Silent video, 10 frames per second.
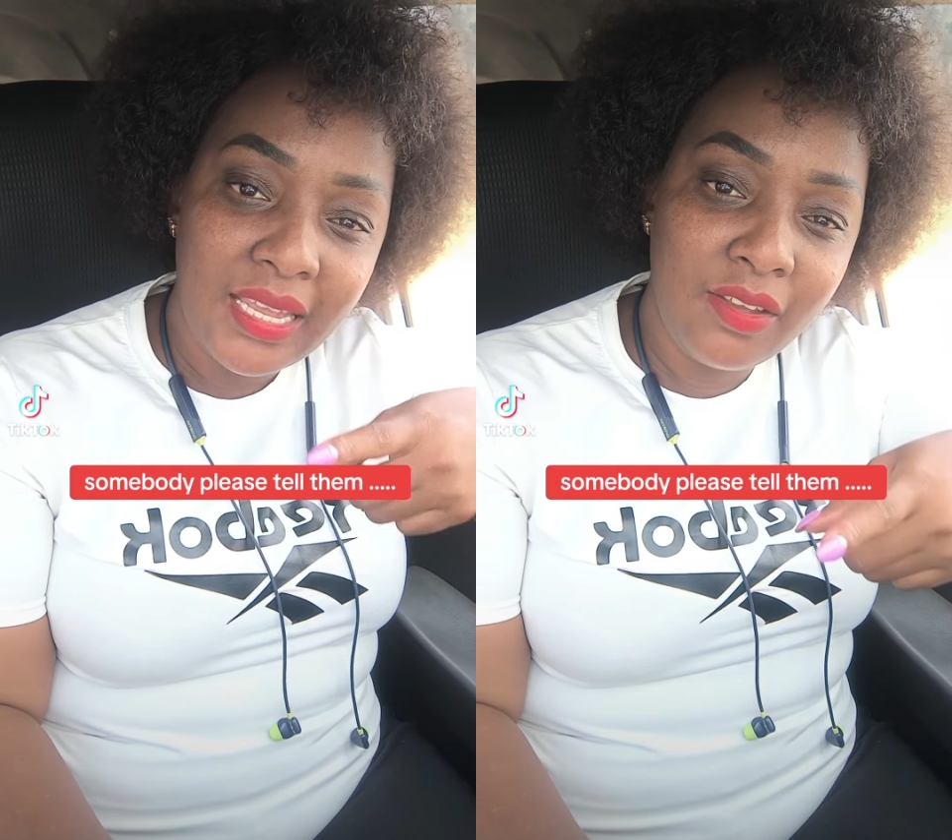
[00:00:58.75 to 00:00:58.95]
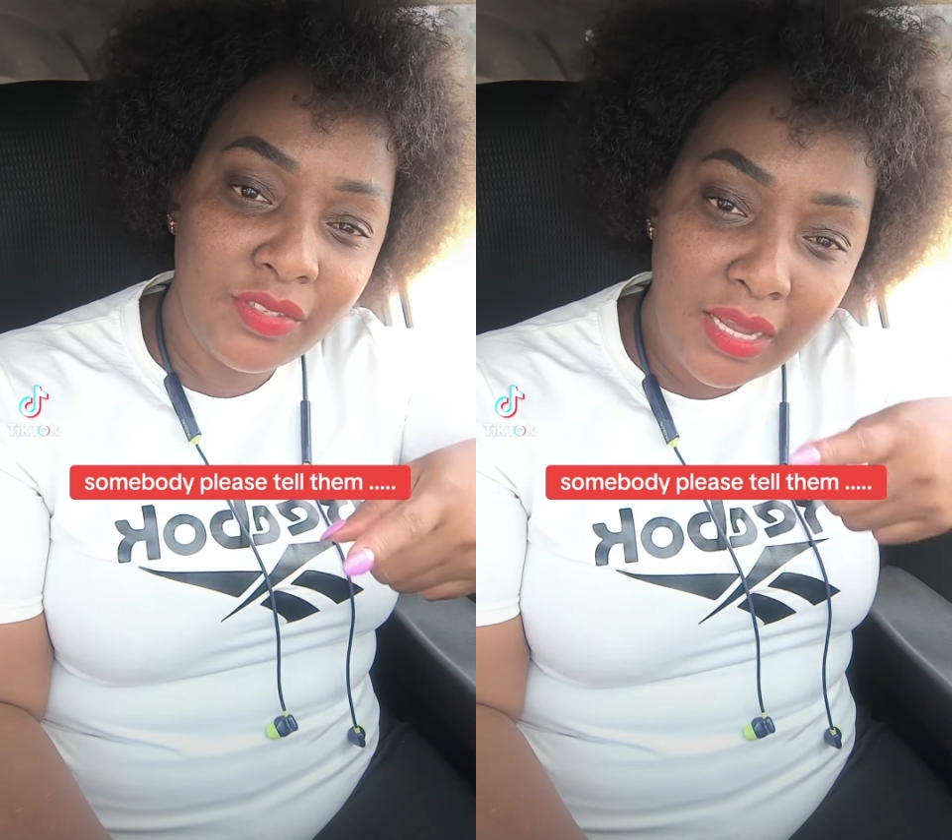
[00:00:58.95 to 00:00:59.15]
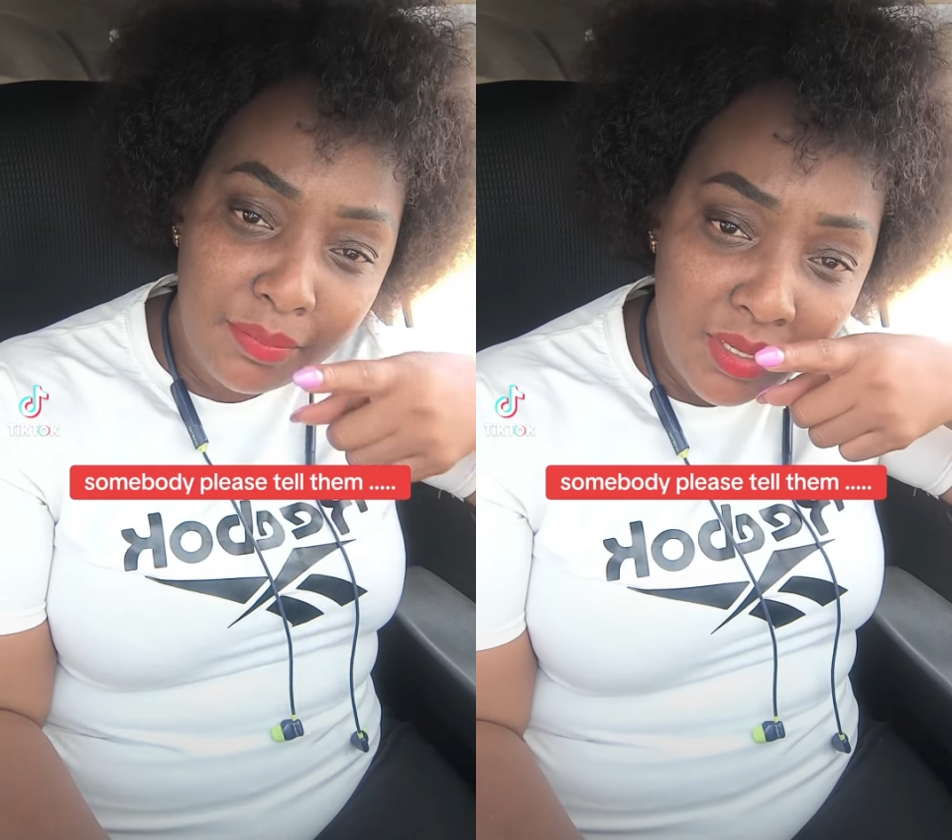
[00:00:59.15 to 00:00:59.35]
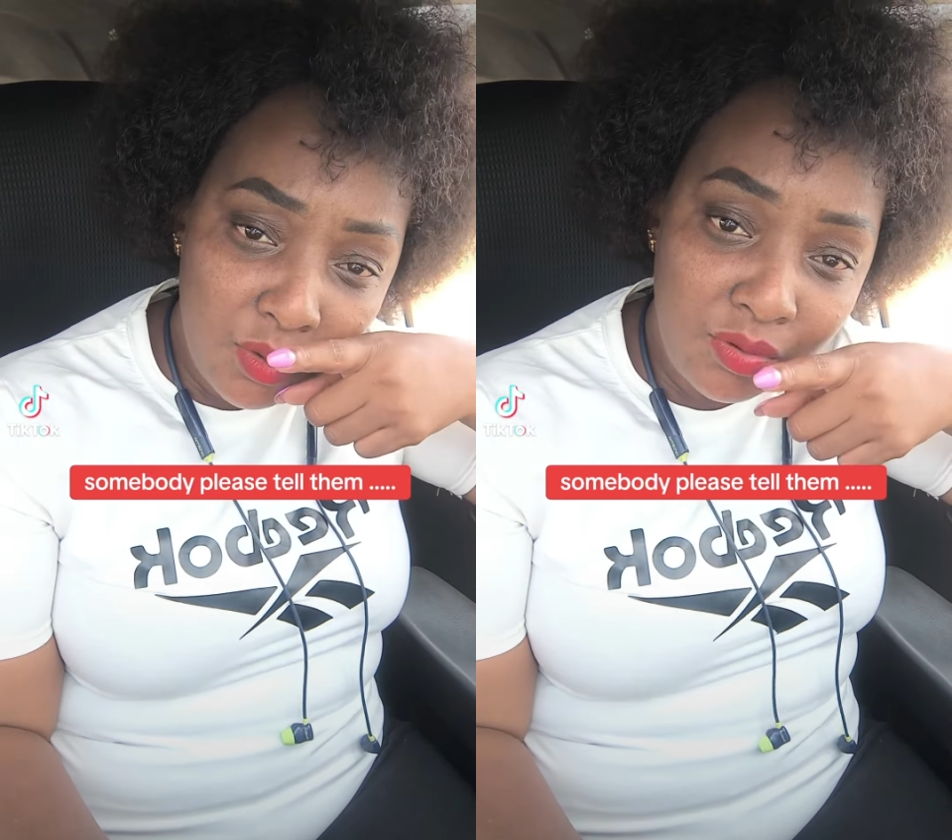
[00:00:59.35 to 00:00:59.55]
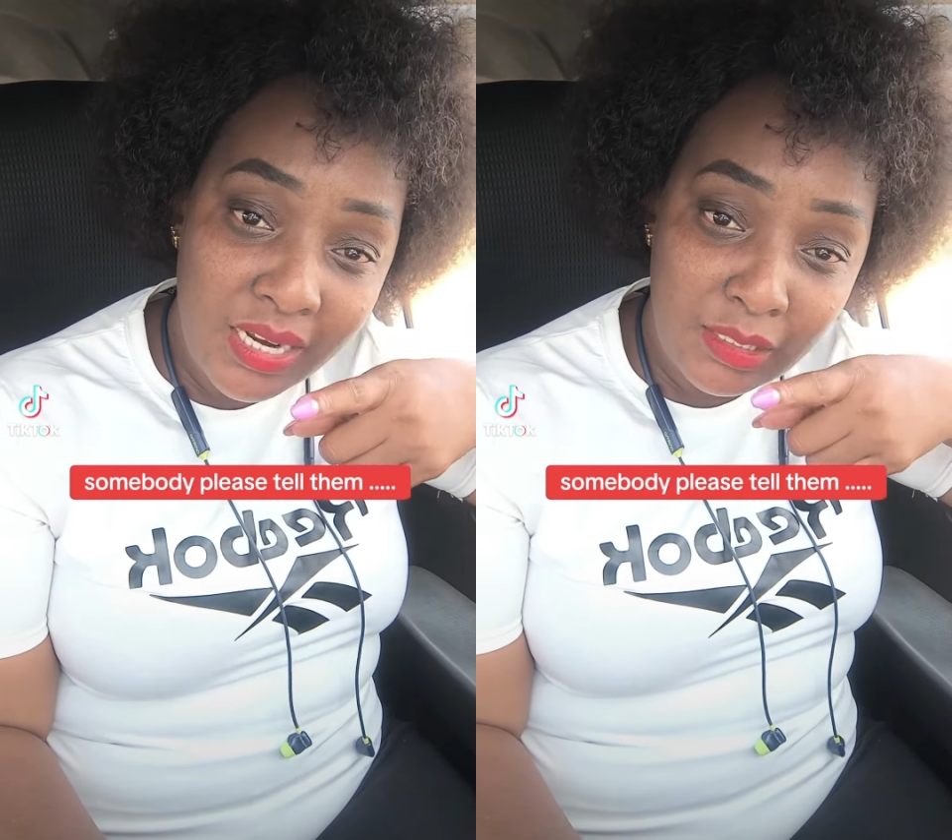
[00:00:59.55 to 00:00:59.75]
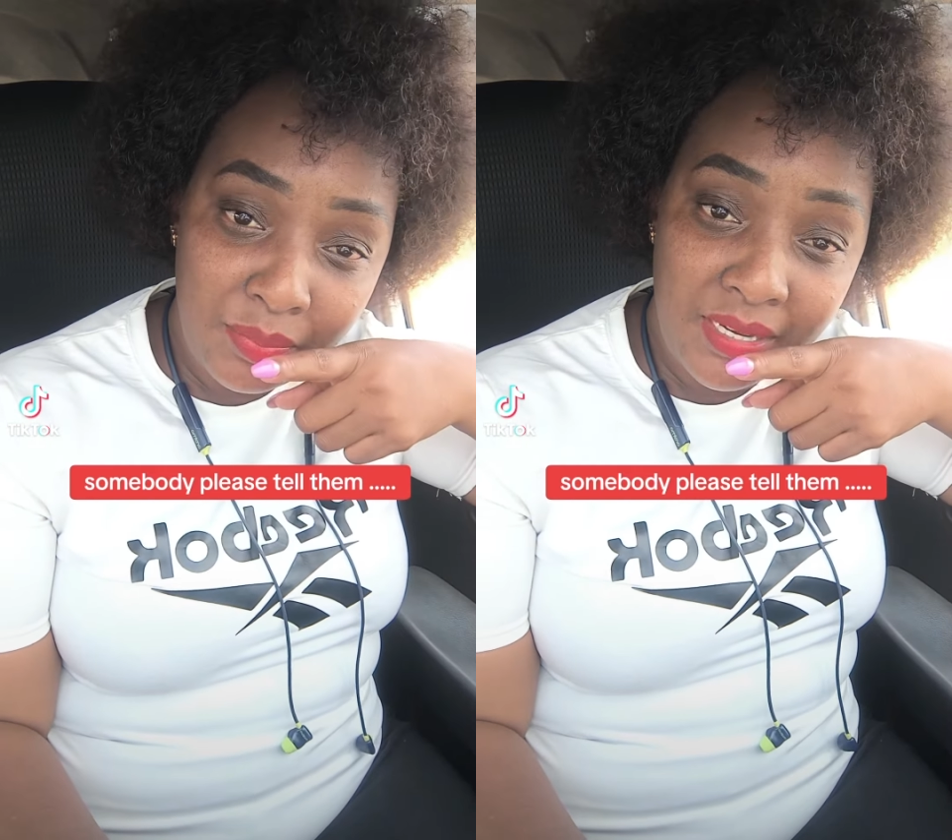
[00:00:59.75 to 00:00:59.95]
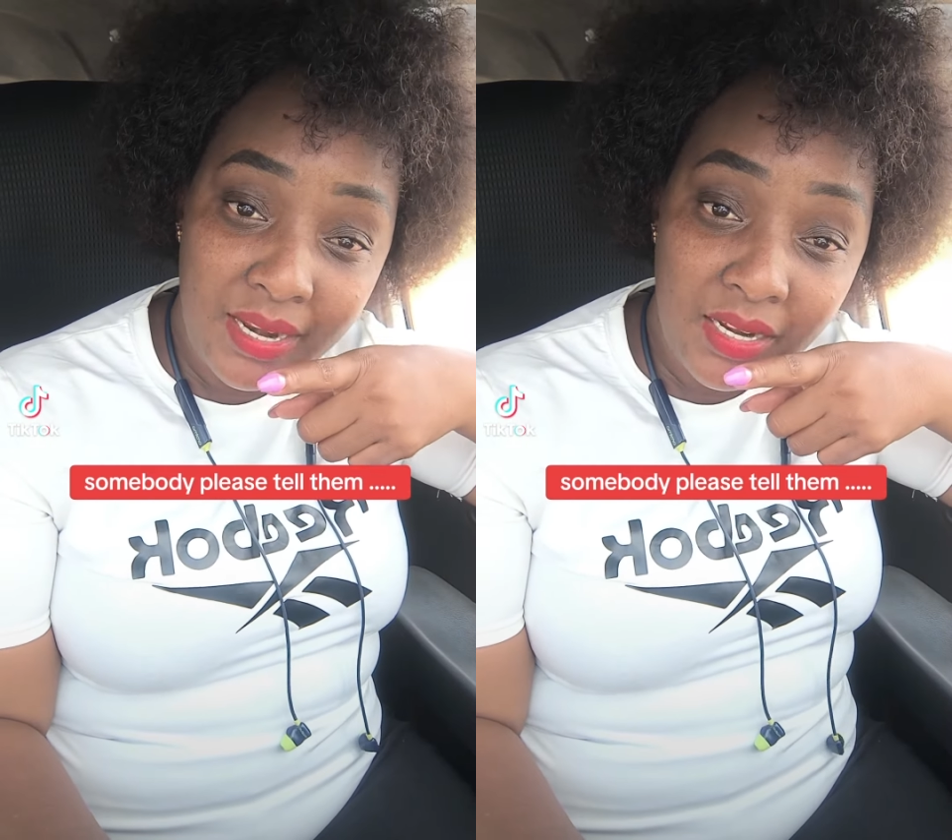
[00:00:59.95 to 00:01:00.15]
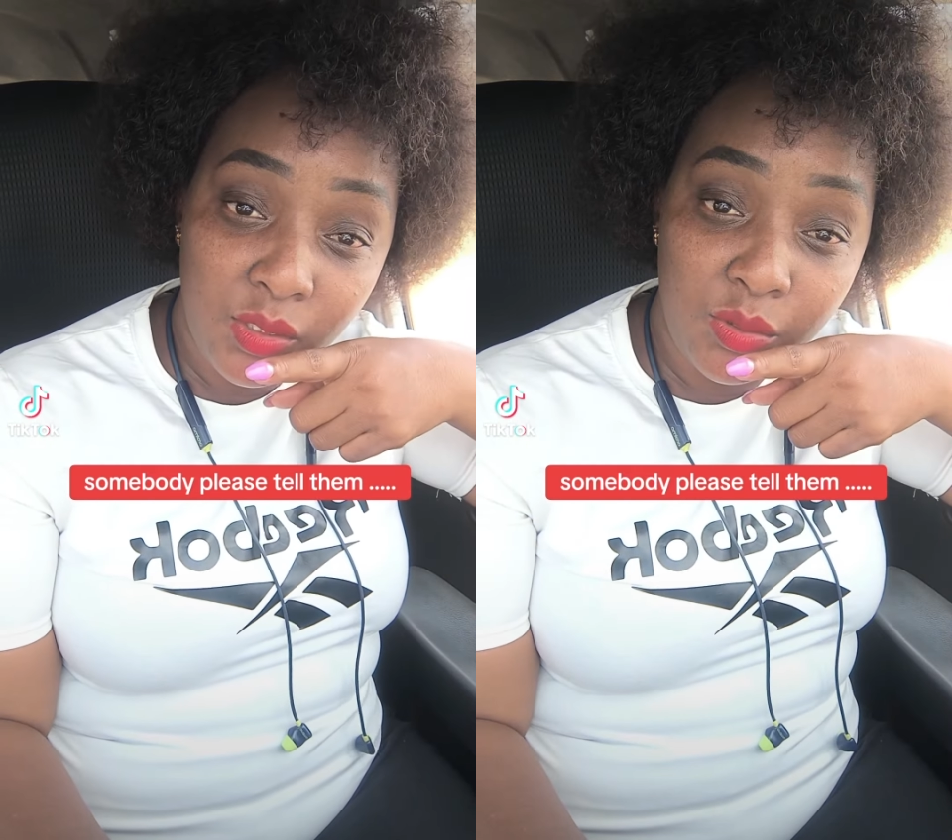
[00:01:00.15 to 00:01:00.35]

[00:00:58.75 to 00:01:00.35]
If something good has been done